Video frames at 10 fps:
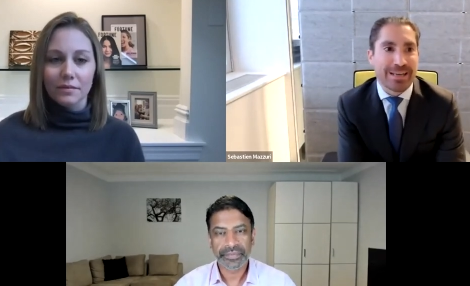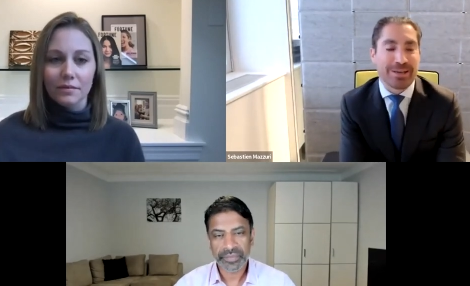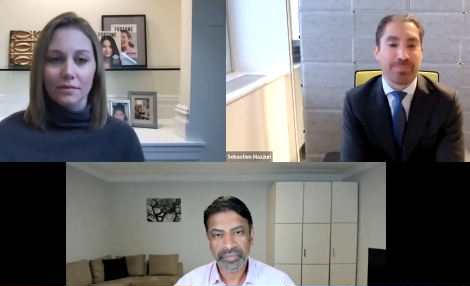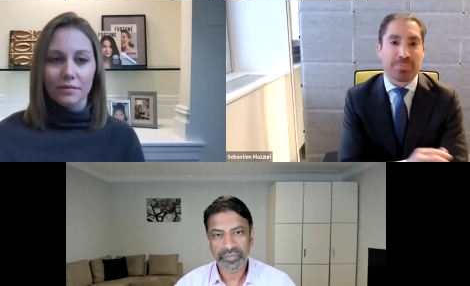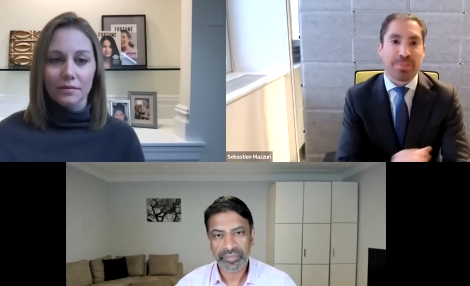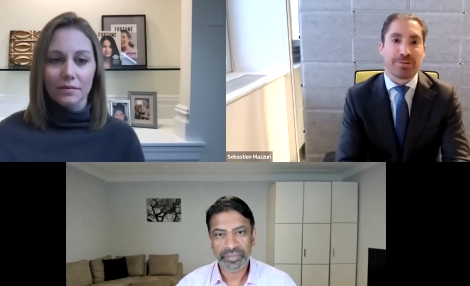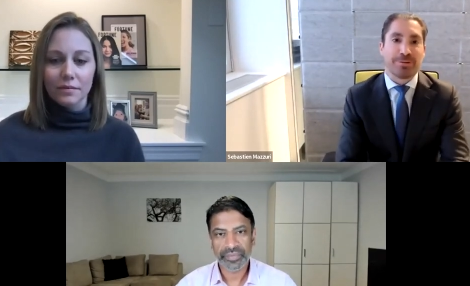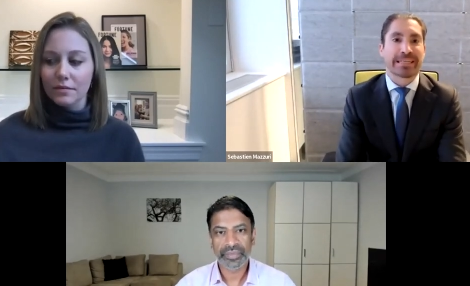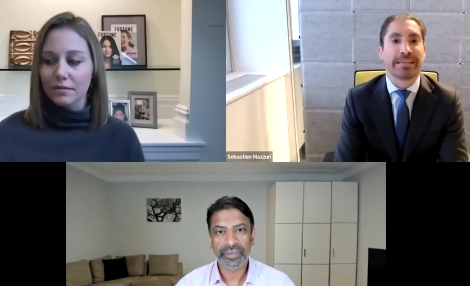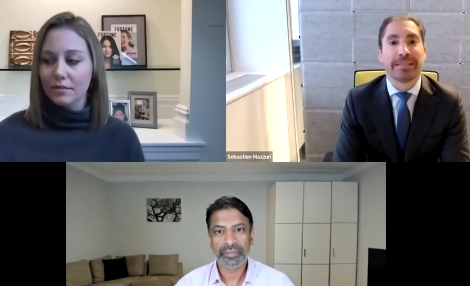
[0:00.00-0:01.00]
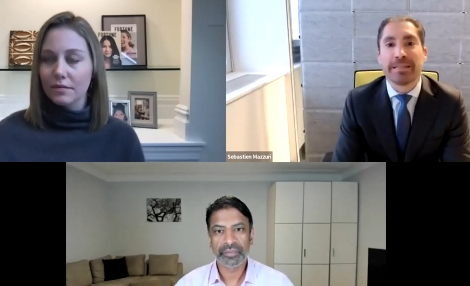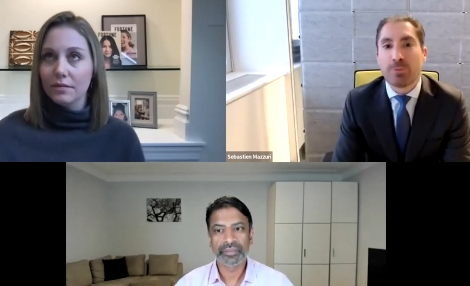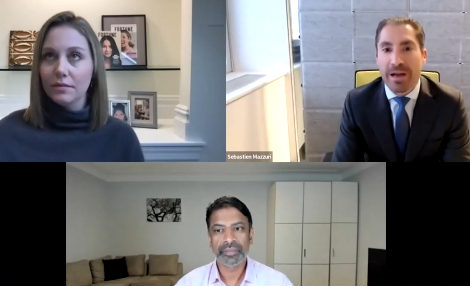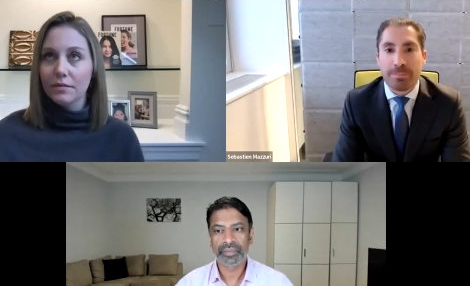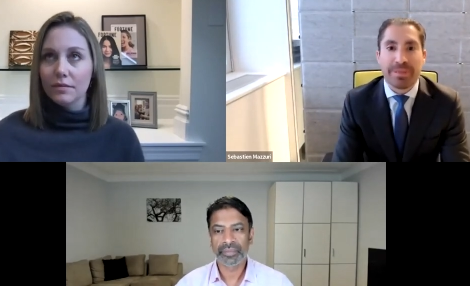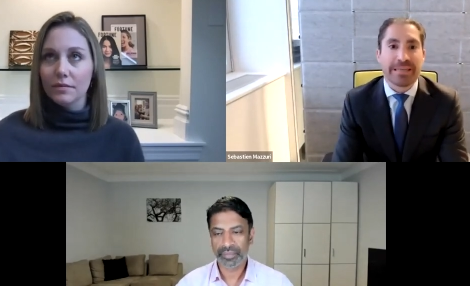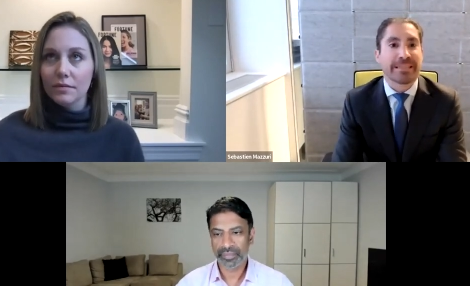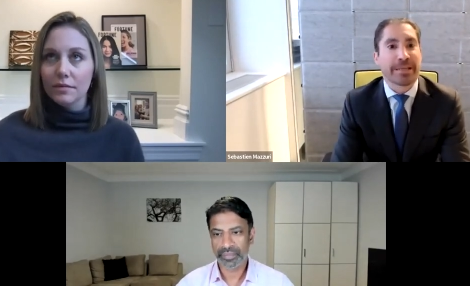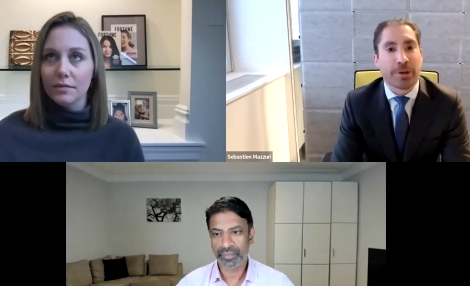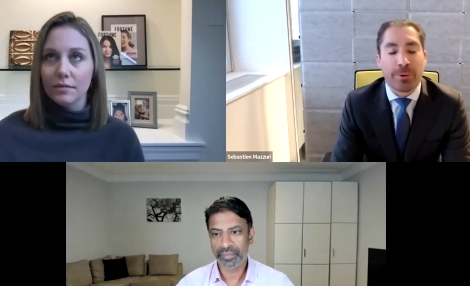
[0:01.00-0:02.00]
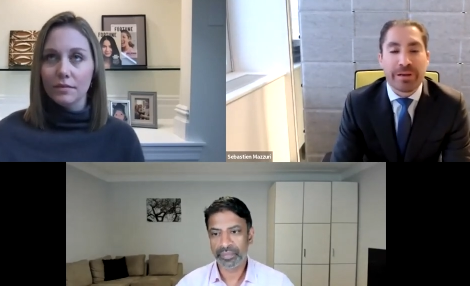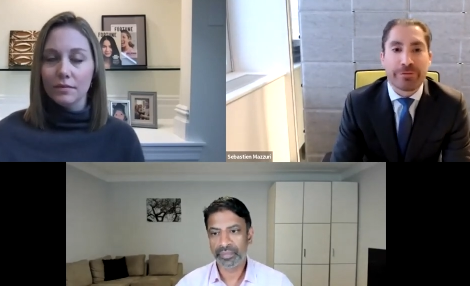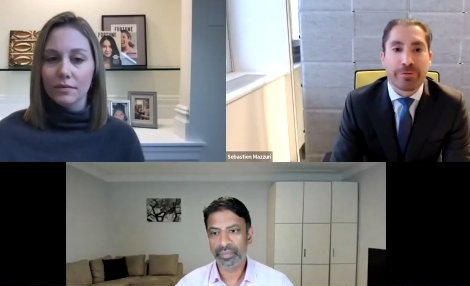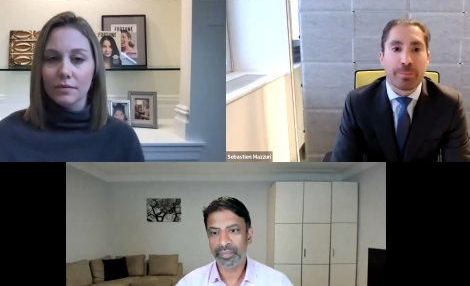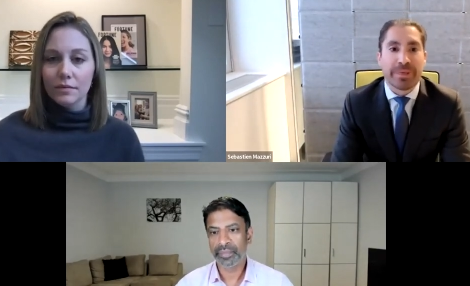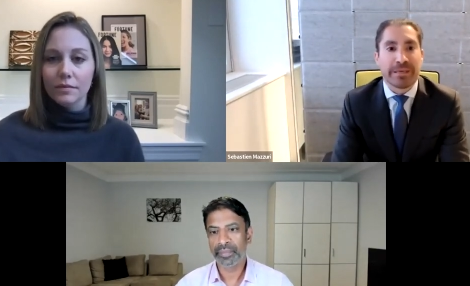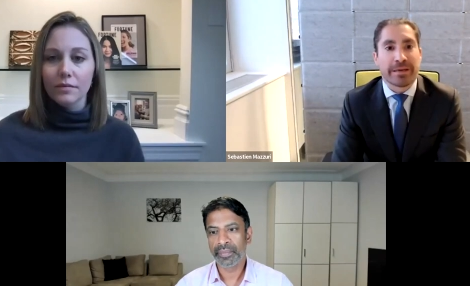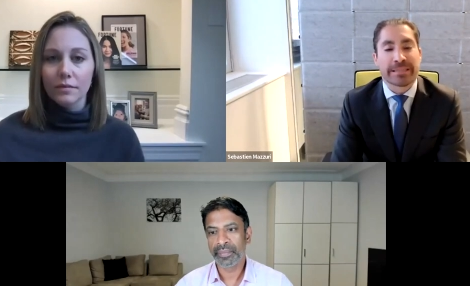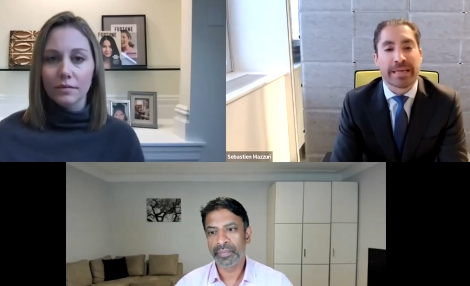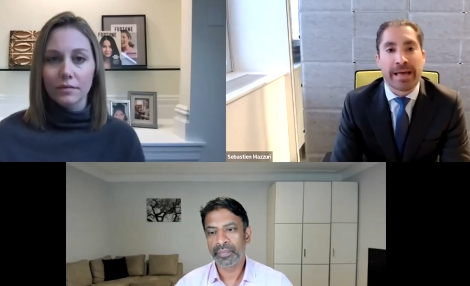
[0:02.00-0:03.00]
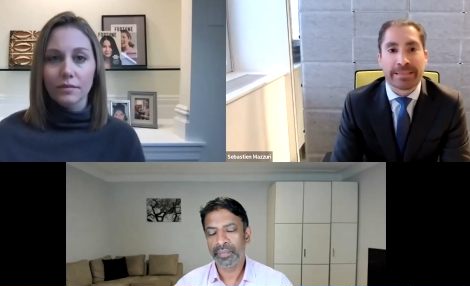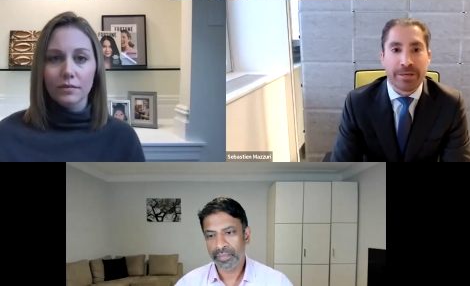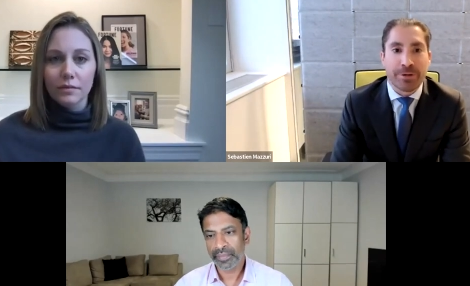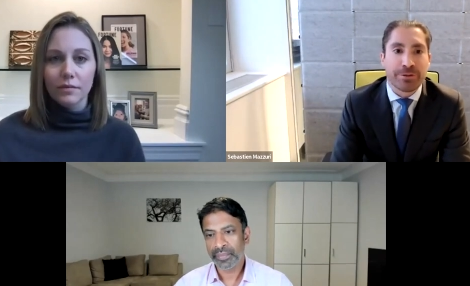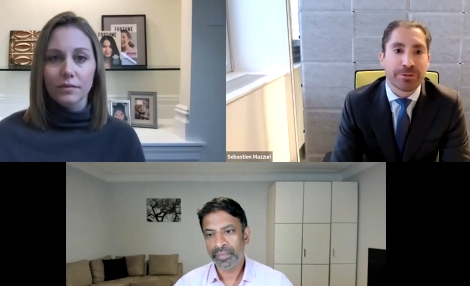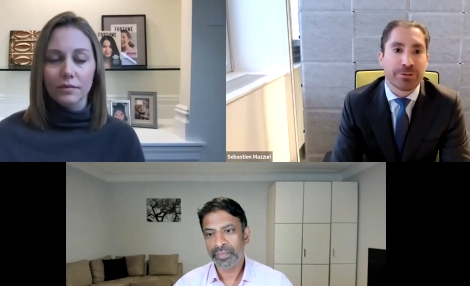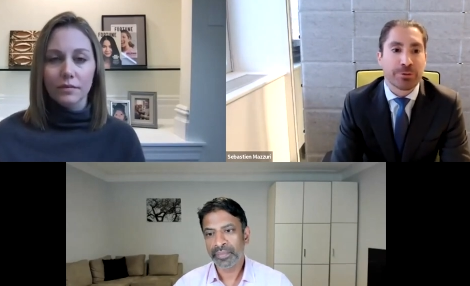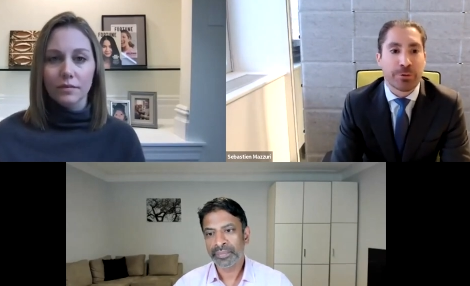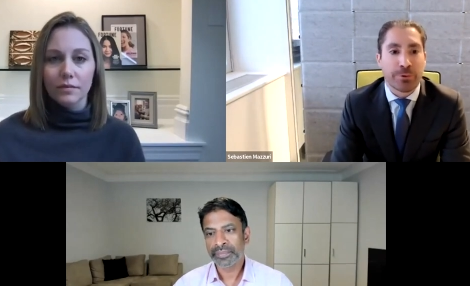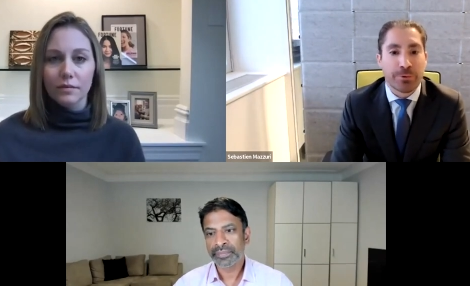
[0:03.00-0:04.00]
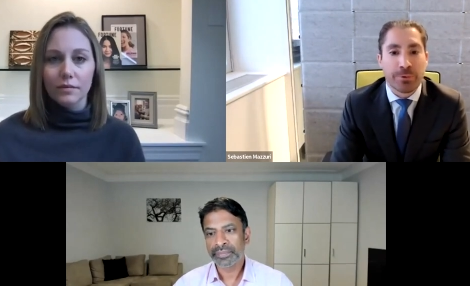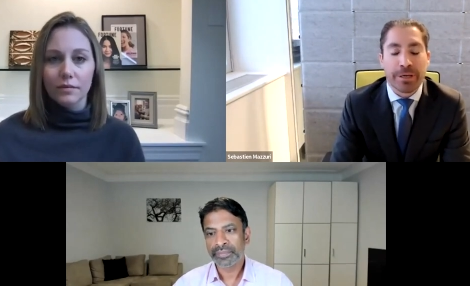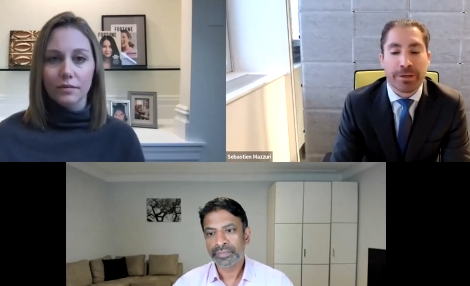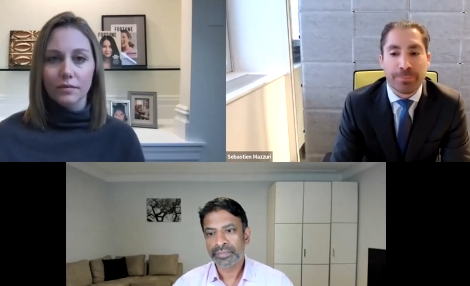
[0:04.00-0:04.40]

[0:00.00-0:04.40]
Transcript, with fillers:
Speaker 1: There is clearly one big takeaway for me as I heard you go